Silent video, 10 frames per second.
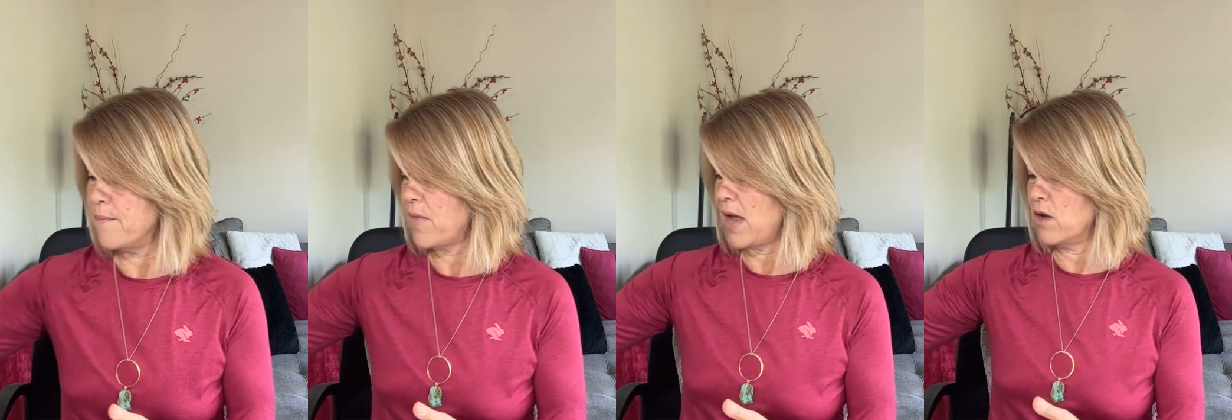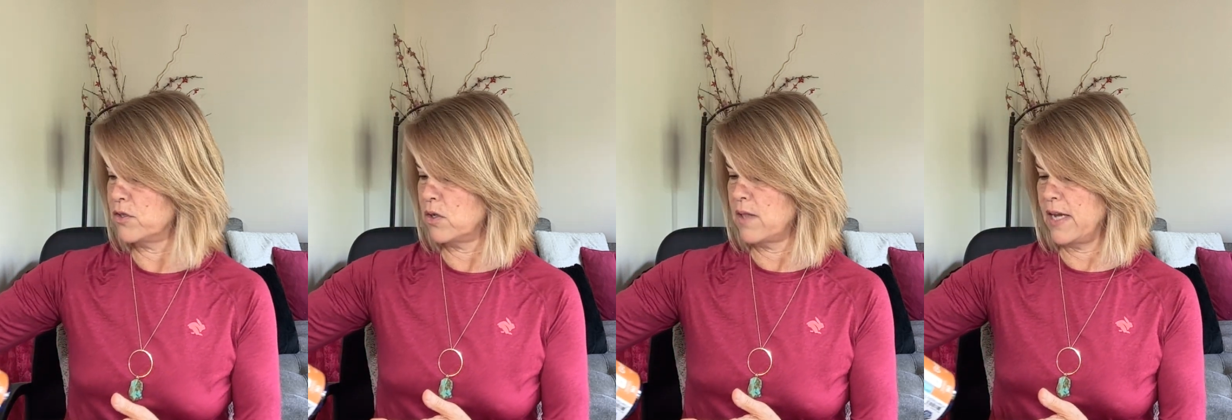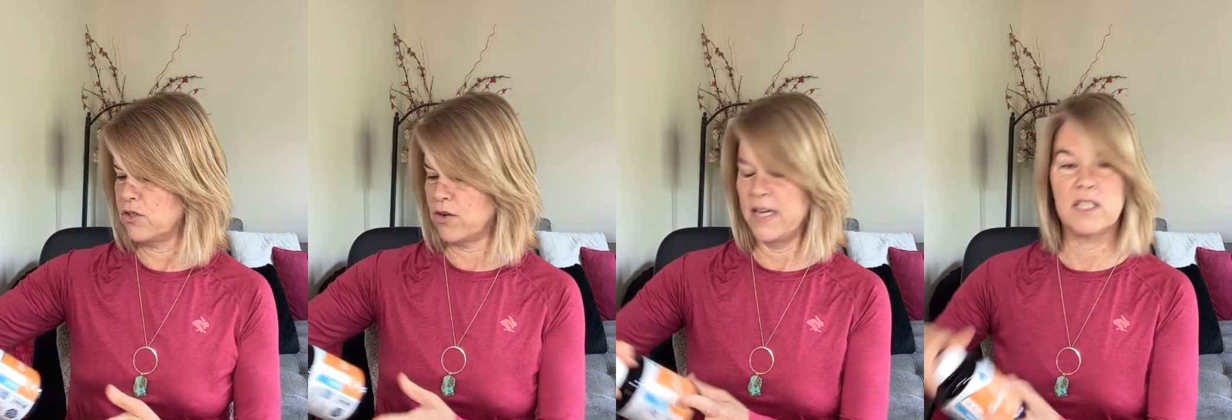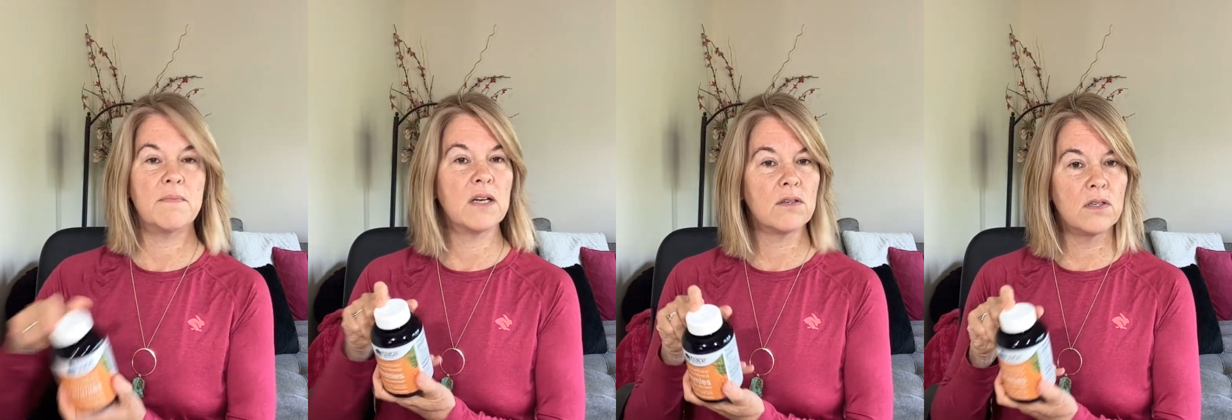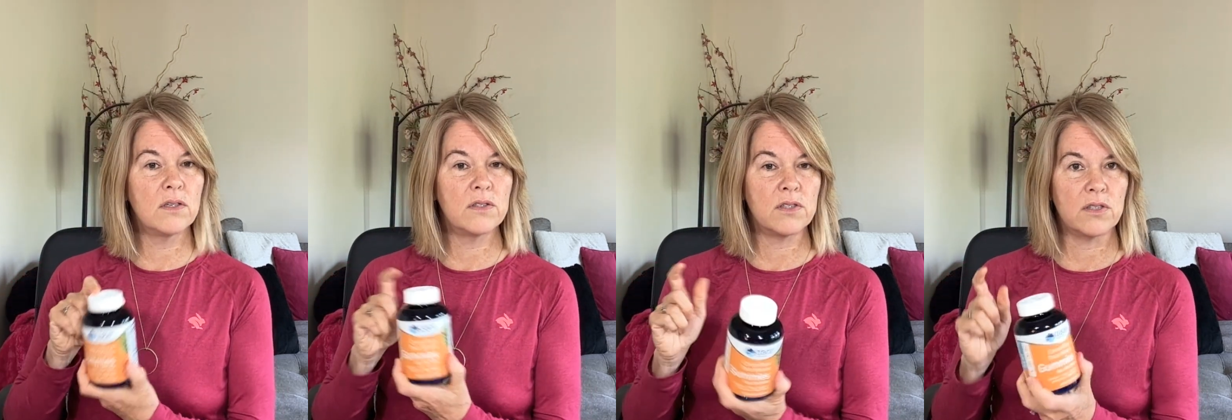I also like Trace
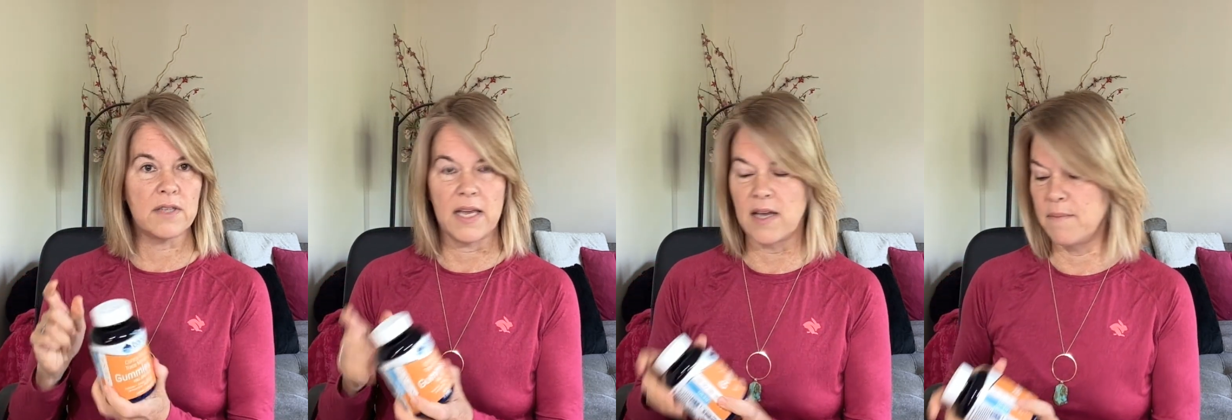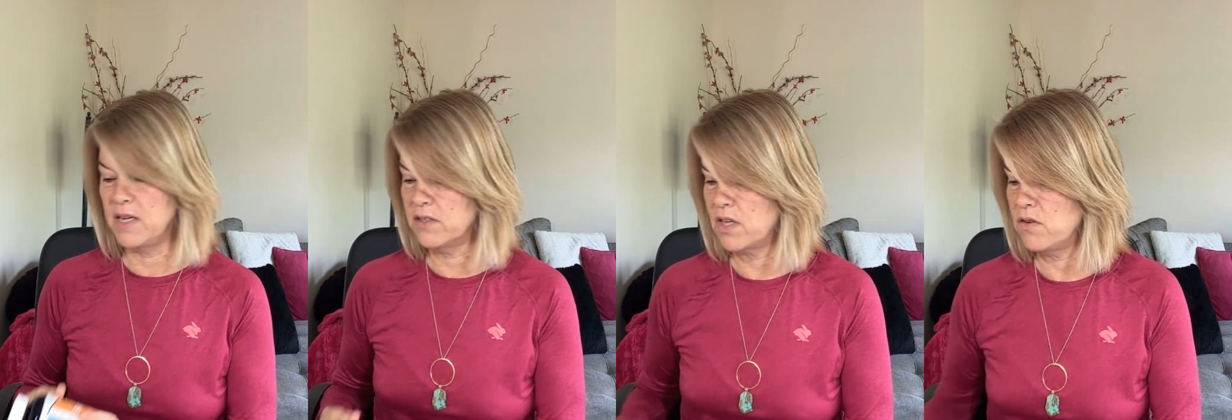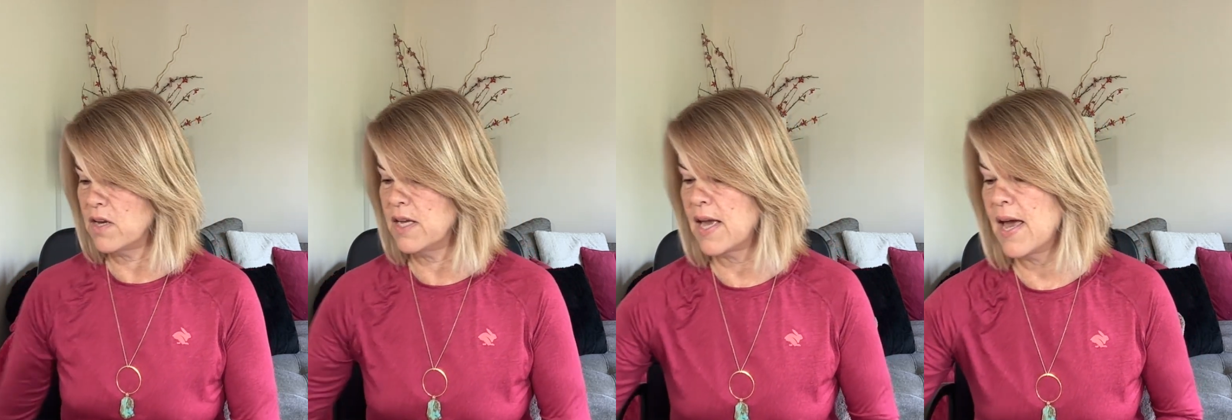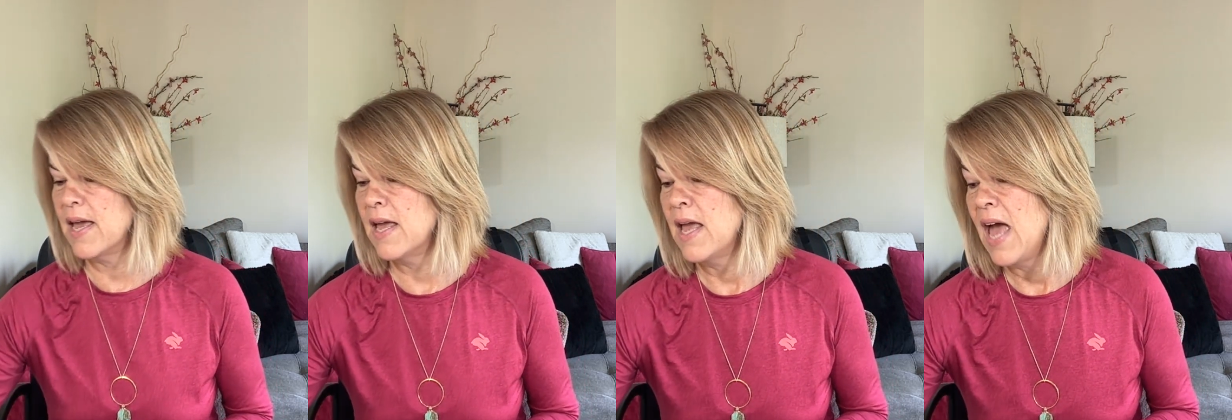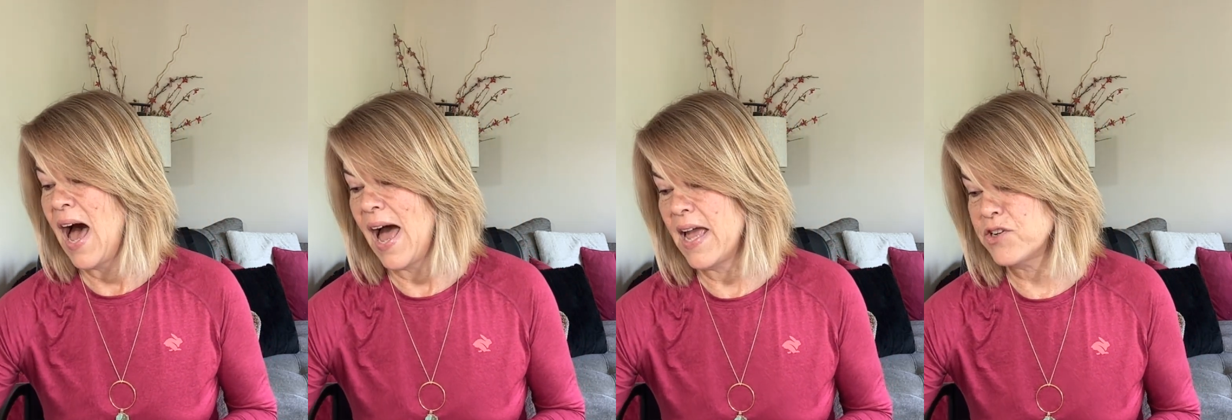Minerals. There's like gummies that you can get.
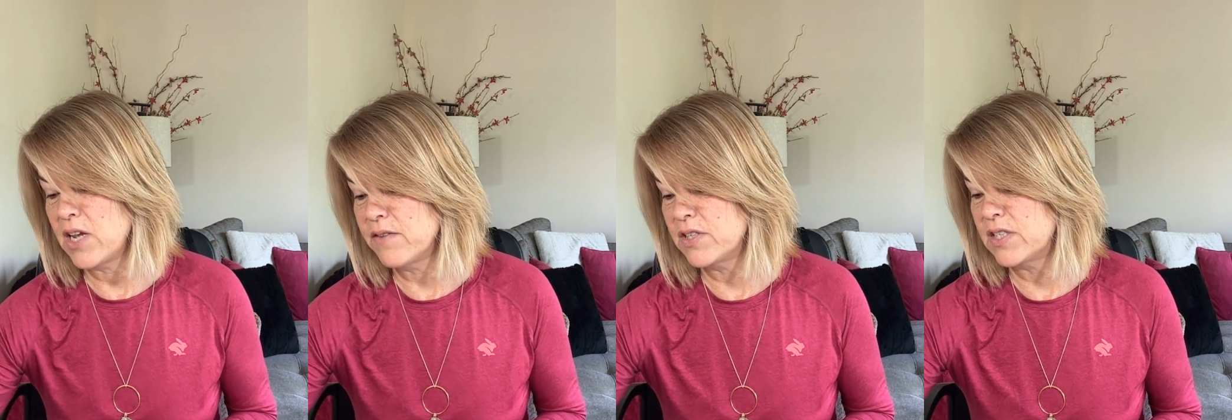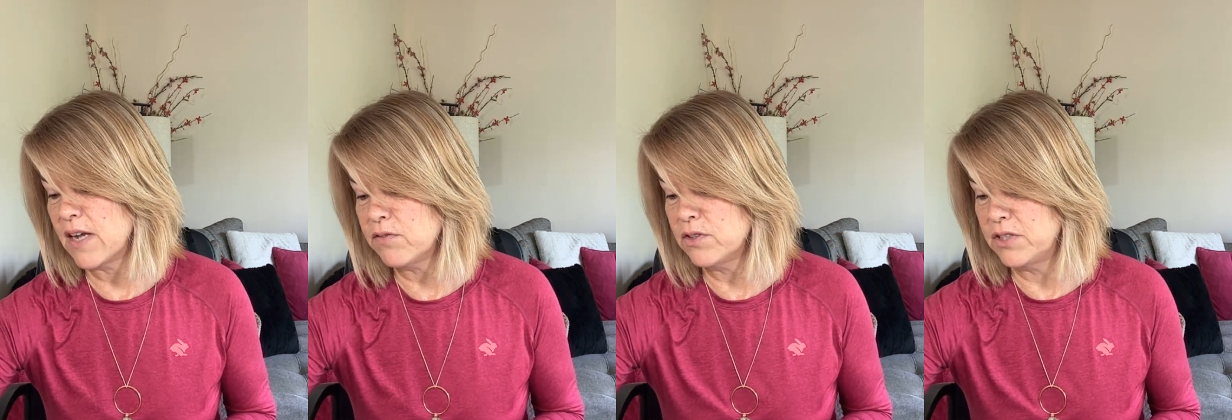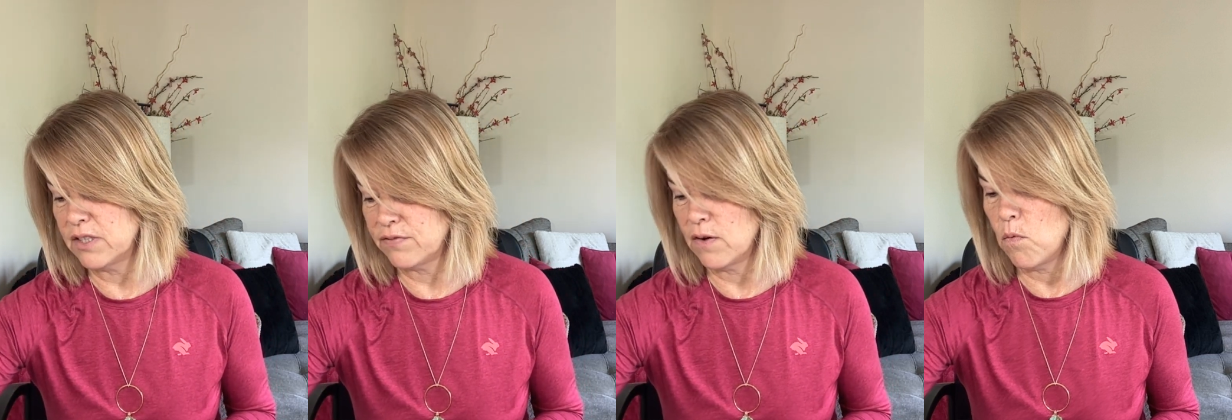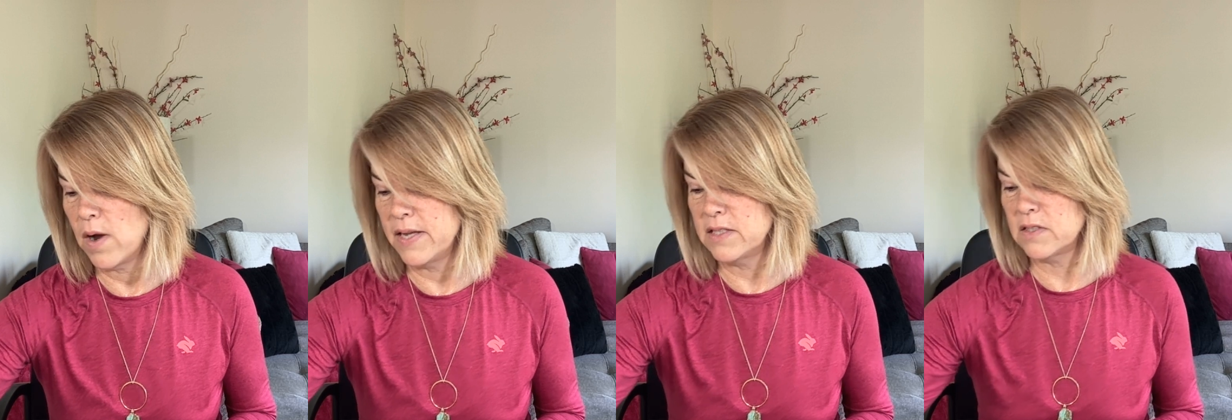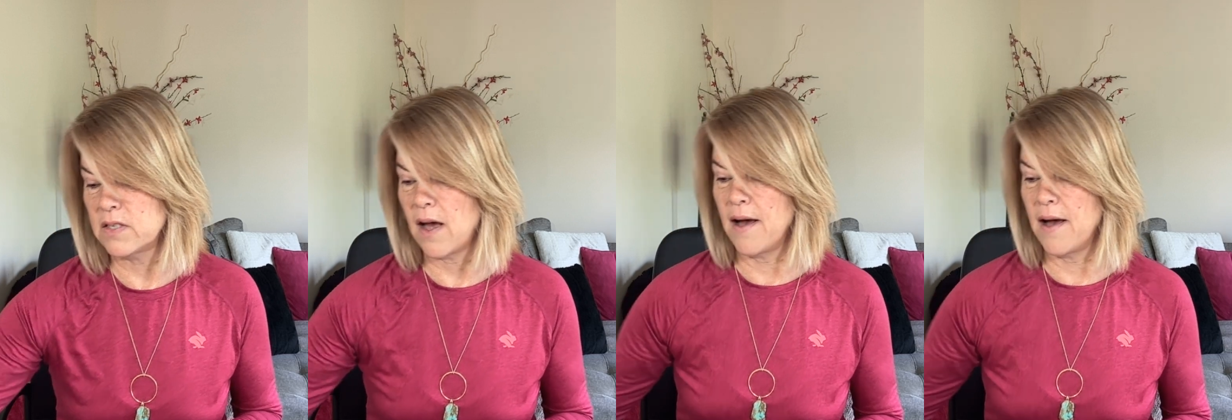I actually have several different ones.